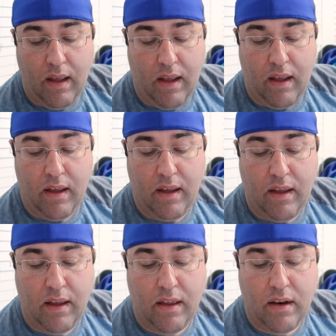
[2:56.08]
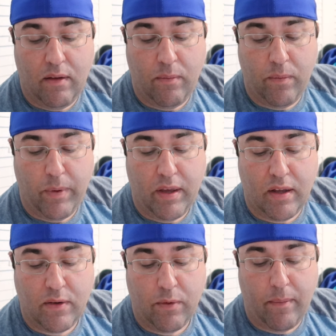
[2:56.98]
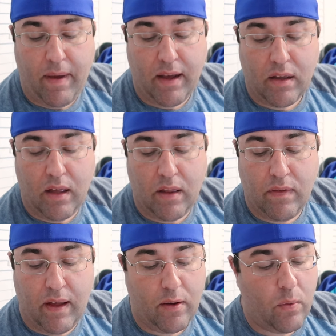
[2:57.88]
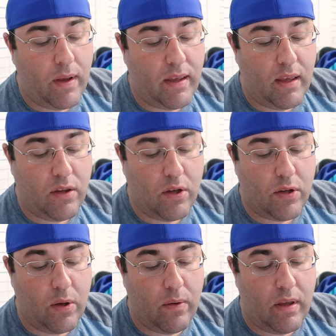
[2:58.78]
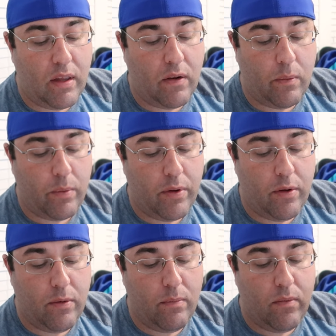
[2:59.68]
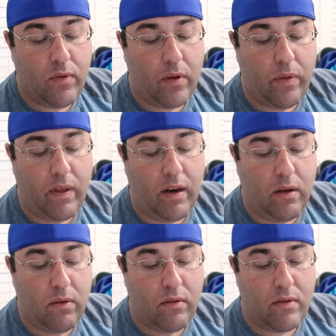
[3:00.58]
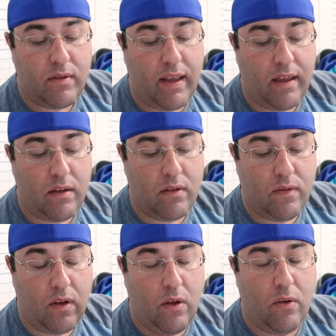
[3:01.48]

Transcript: And we cut to where Mac um, locked Quake and Yo-Yo in the room, so they don't take, so